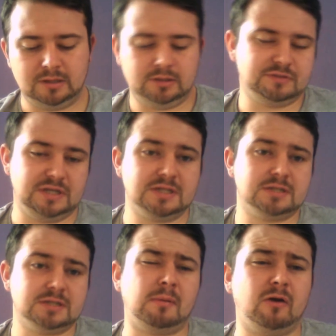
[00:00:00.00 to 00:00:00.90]
You've seen this
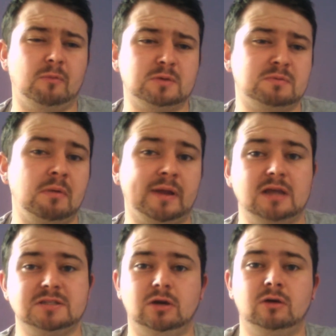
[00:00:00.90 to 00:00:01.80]
on my battle reports. People
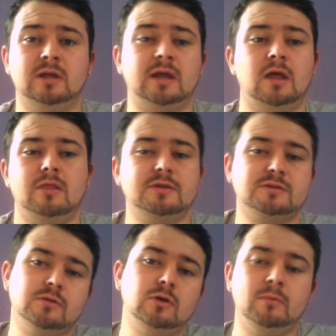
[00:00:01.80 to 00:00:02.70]
cast it on like
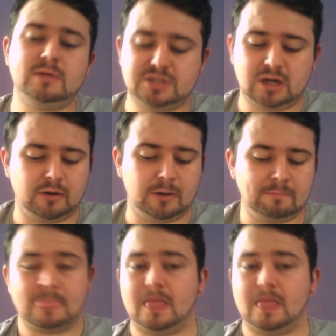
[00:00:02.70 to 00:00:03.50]
the Gorby's Chariot.